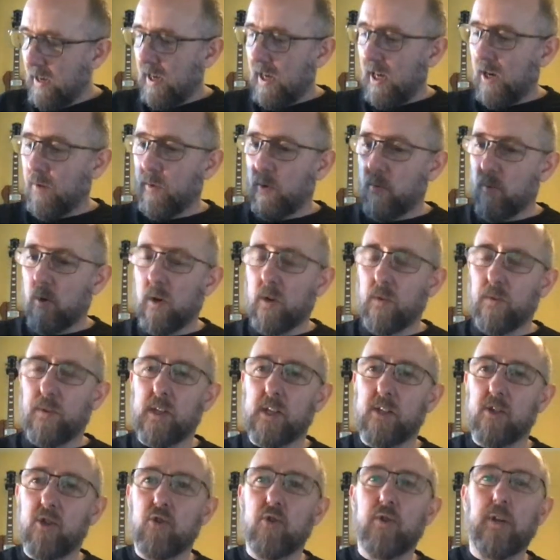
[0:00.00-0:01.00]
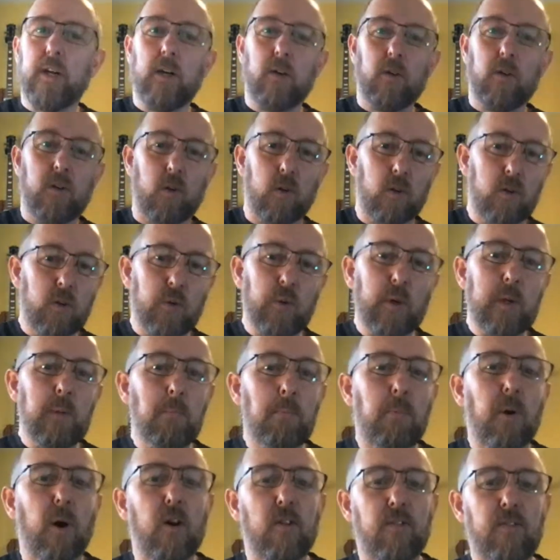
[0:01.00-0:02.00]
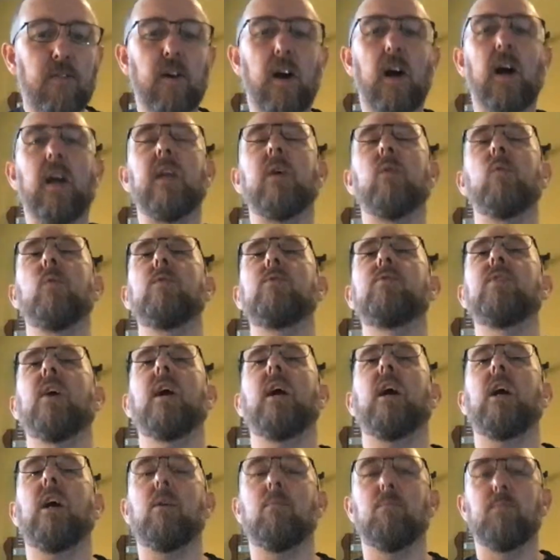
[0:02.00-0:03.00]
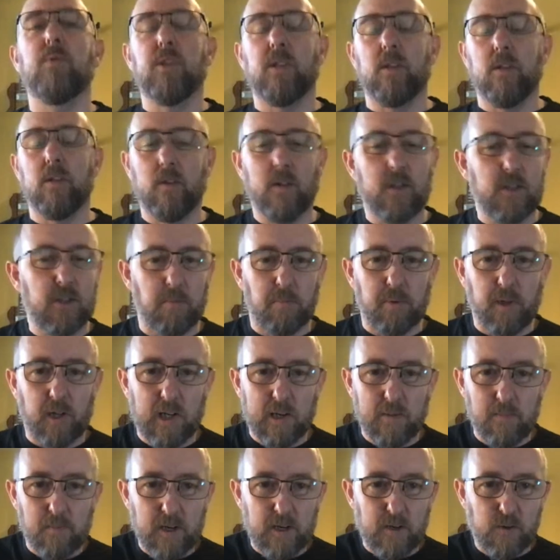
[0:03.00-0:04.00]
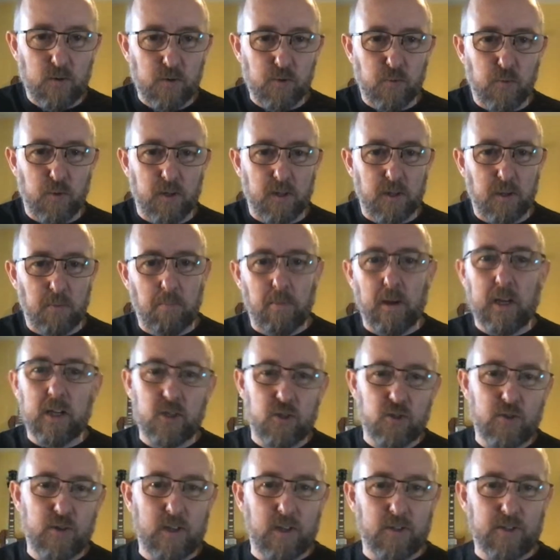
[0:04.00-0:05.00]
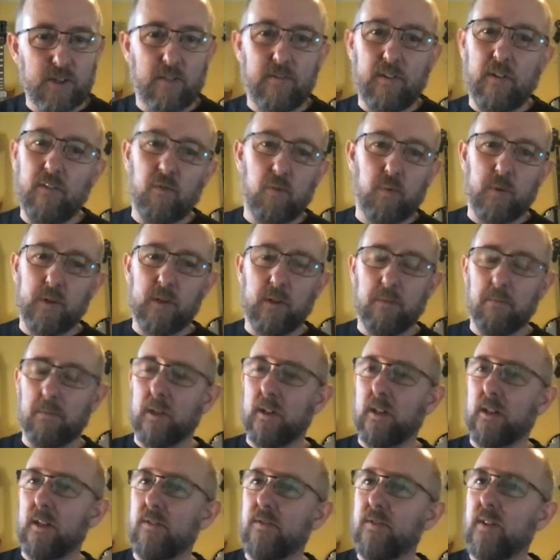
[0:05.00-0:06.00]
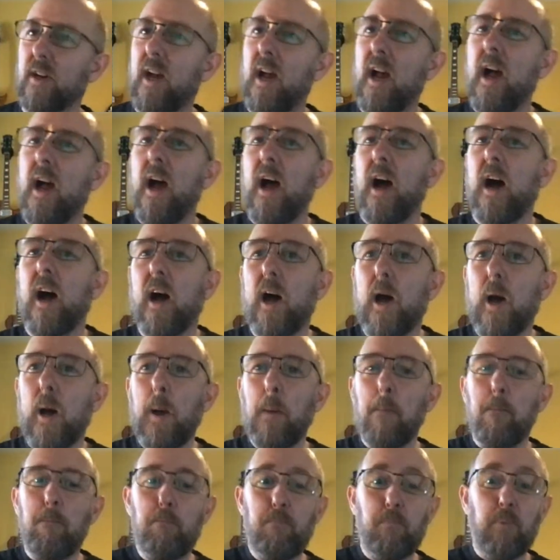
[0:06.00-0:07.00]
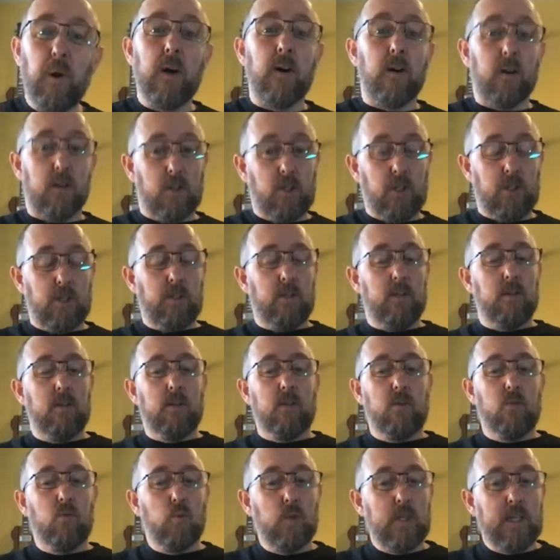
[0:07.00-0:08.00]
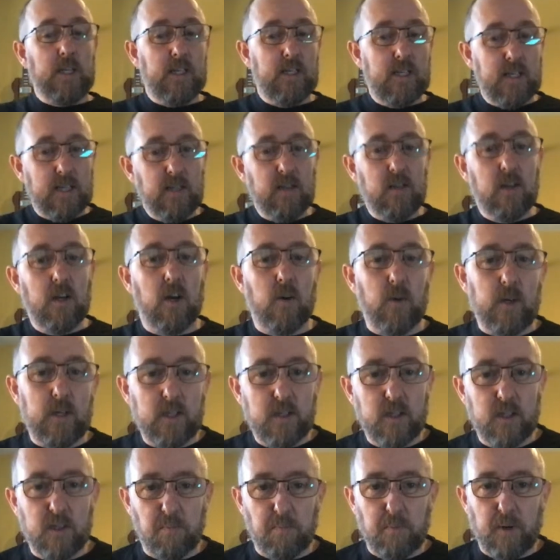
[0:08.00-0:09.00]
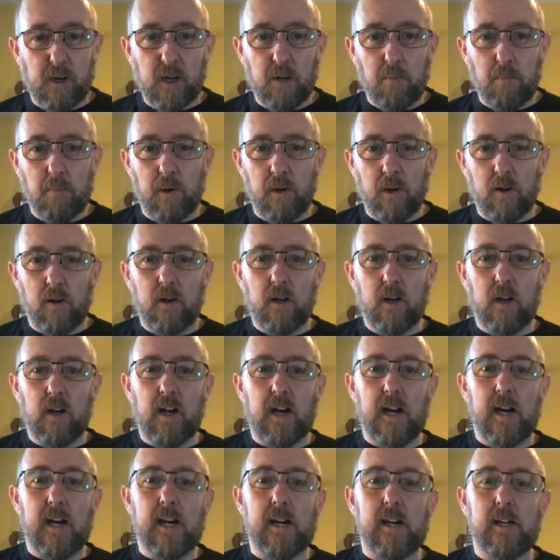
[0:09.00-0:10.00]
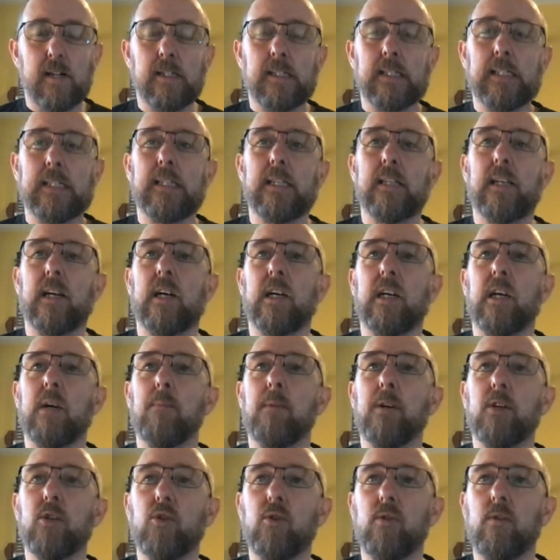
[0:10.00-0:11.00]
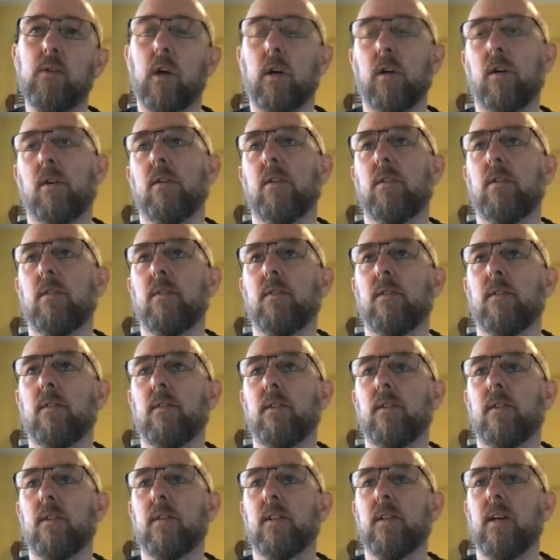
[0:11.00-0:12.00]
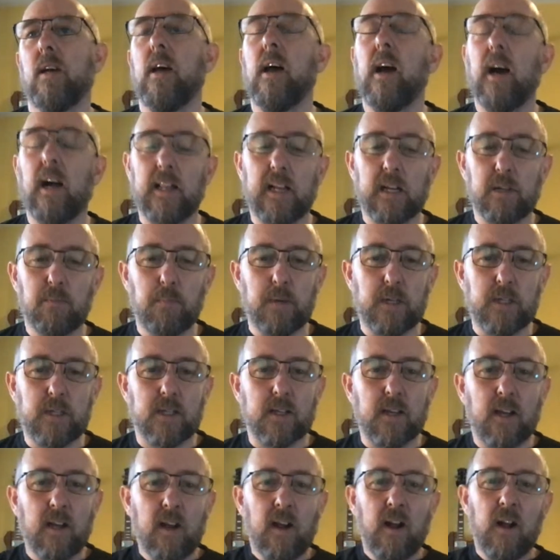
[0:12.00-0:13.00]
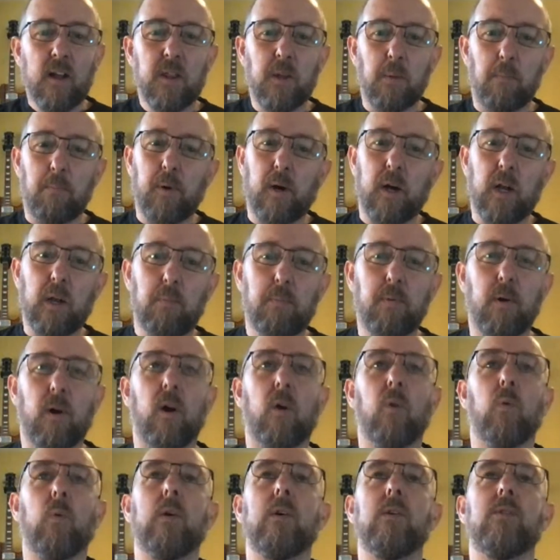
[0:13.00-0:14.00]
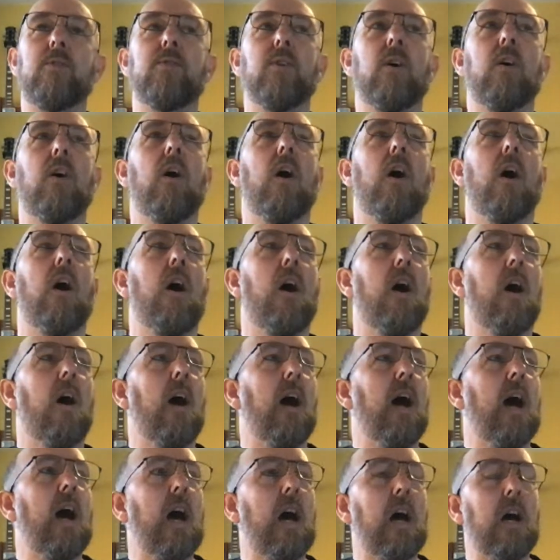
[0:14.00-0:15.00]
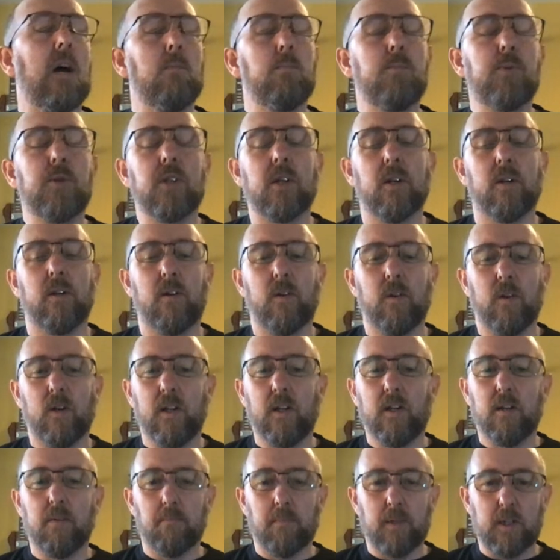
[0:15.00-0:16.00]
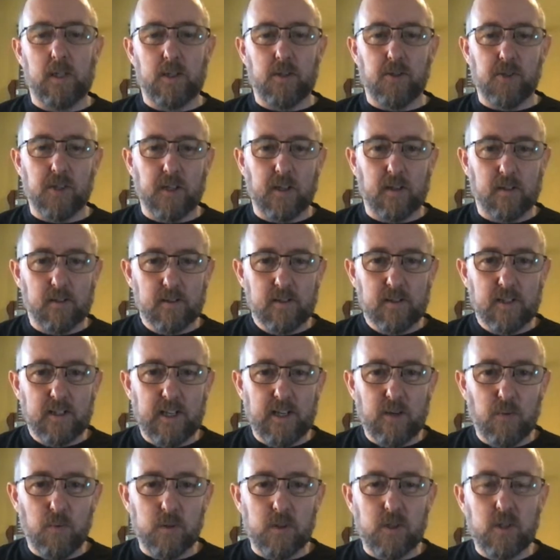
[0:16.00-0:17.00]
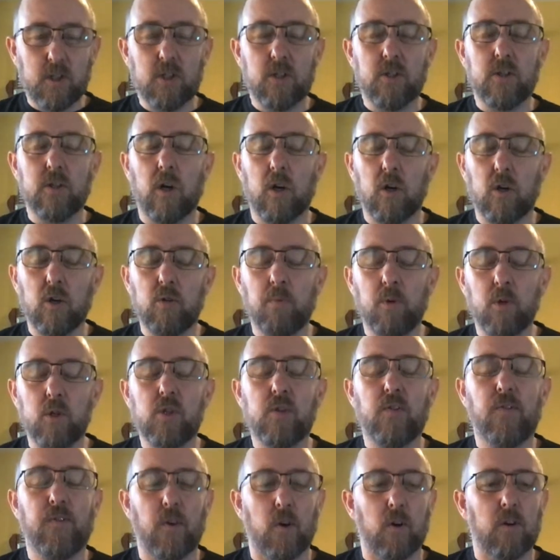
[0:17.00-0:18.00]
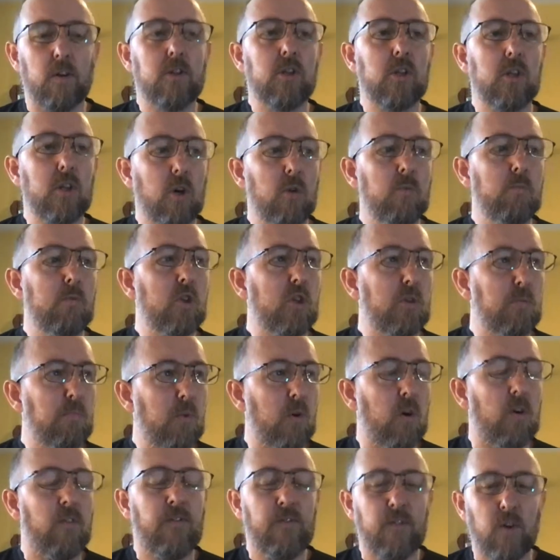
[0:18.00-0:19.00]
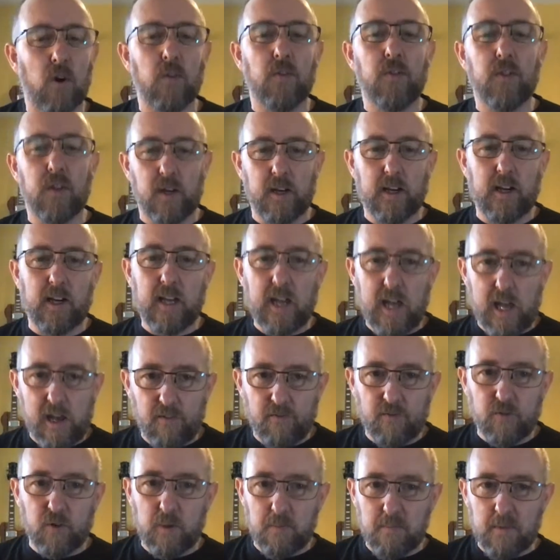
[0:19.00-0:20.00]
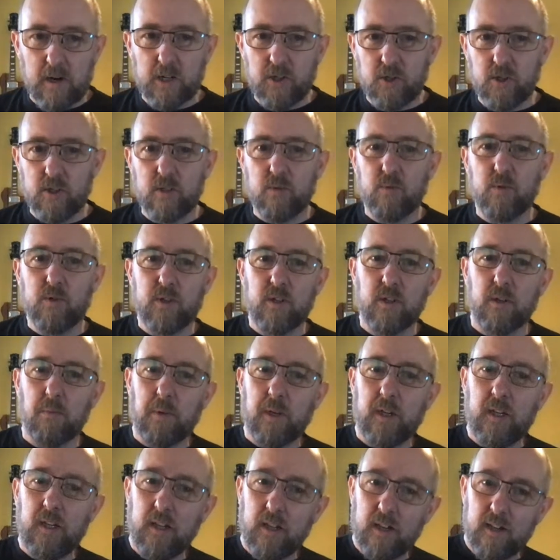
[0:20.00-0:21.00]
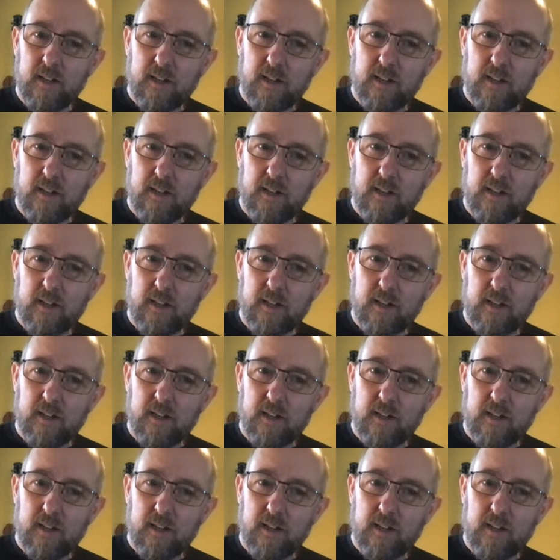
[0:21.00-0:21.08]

And we rode this trail called Cream Puff, and it was absolutely sublime. It was one of the best trails I've ever ridden in my life. But we did go into the bike park, and I'll admit it, the bike park was absolutely amazing. It was so much fun, so much more fun than I ever imagined it was going to be.